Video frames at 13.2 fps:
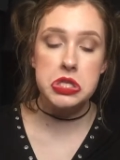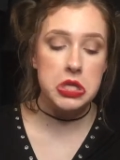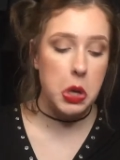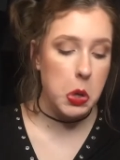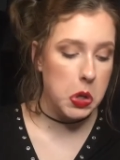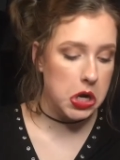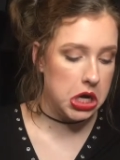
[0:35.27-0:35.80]

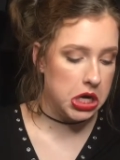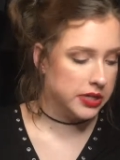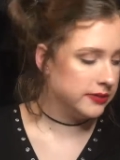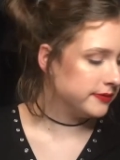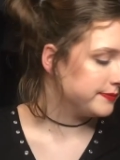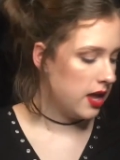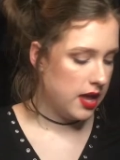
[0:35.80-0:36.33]
Score!
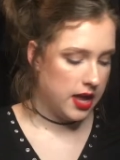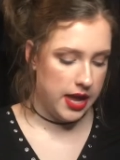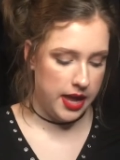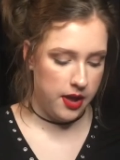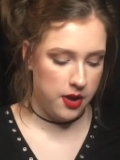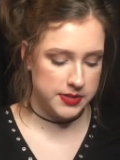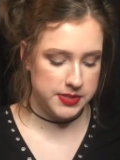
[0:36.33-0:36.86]

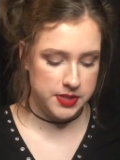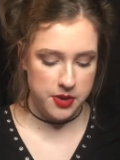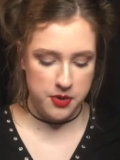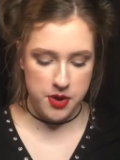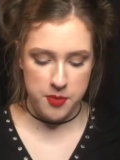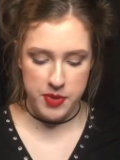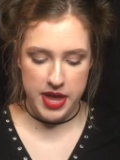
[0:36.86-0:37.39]
I
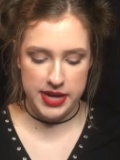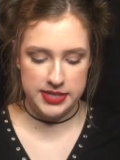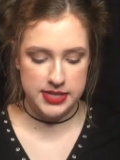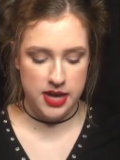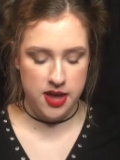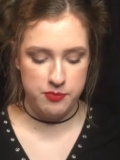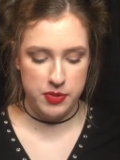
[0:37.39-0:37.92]
also
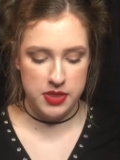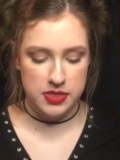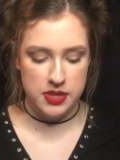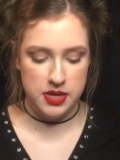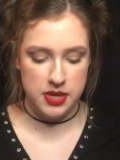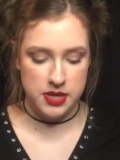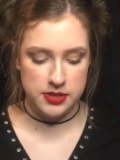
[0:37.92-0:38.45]
picked up
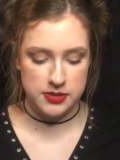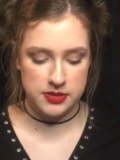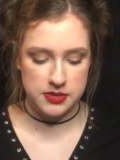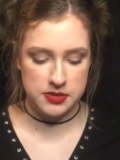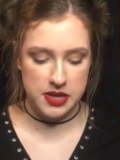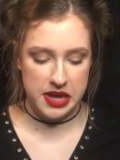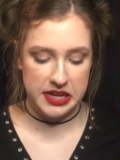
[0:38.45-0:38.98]

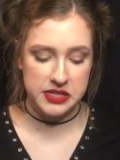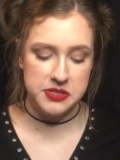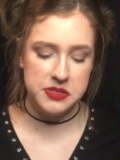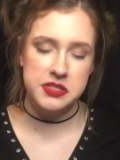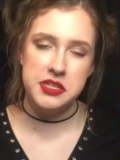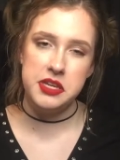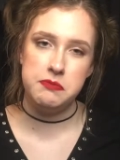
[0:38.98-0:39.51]
these, I guess you
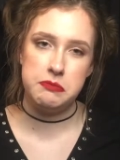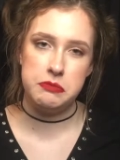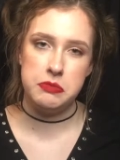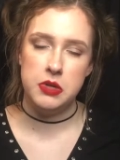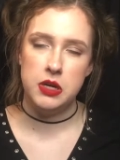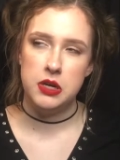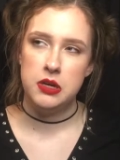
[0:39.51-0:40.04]
could say,
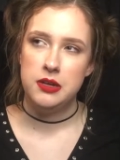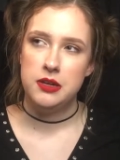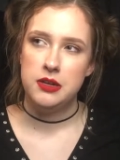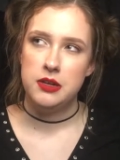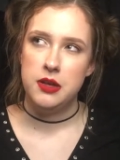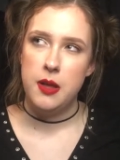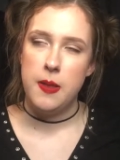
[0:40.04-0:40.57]

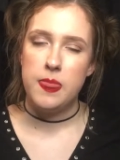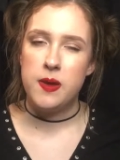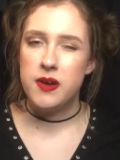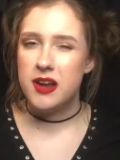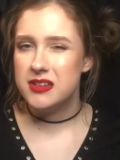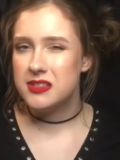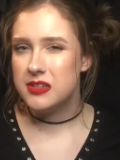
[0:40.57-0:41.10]
they're
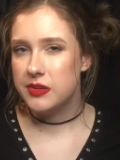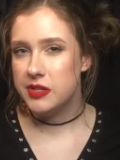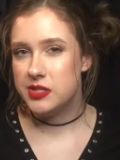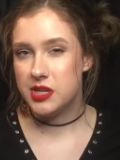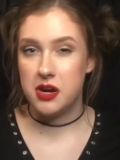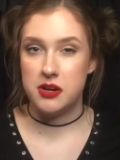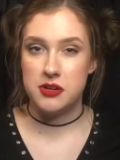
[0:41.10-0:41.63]
not necessarily
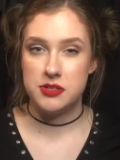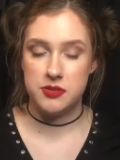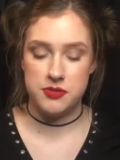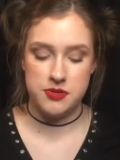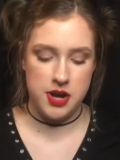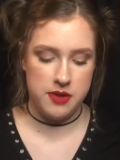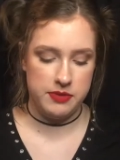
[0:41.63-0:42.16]
joggers and
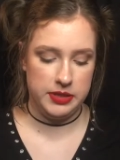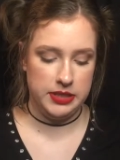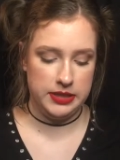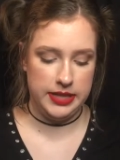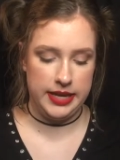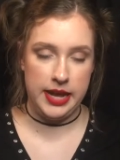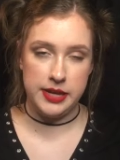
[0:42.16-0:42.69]
they're not really
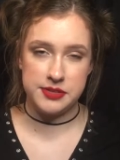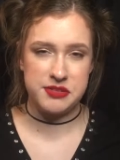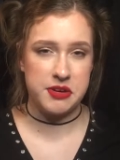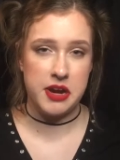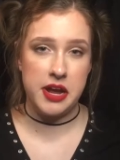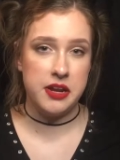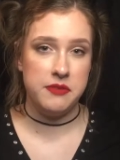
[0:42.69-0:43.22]
leggings. They're
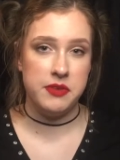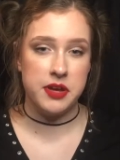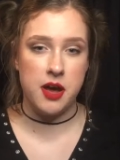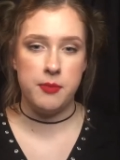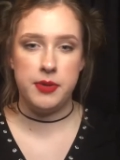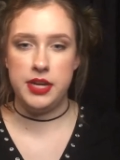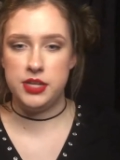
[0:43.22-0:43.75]
kind of a
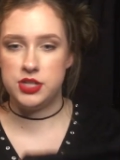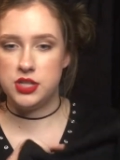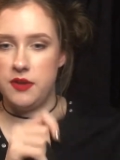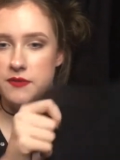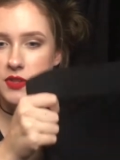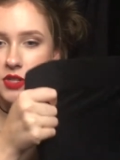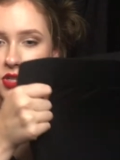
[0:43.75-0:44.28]
combination
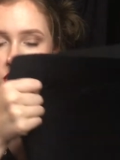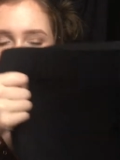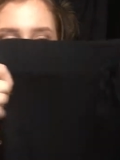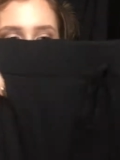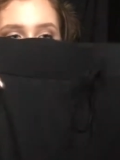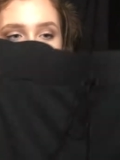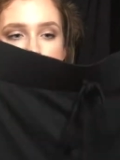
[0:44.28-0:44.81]
of the two.